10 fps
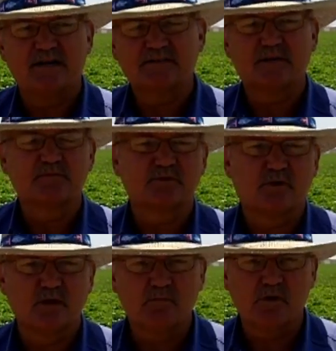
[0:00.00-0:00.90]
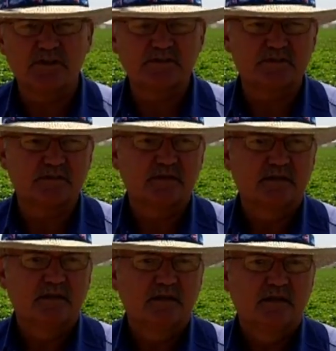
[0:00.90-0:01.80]
our subsoil moisture,
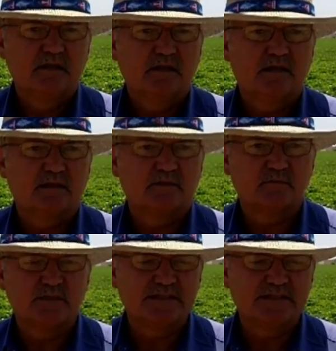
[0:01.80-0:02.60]
and we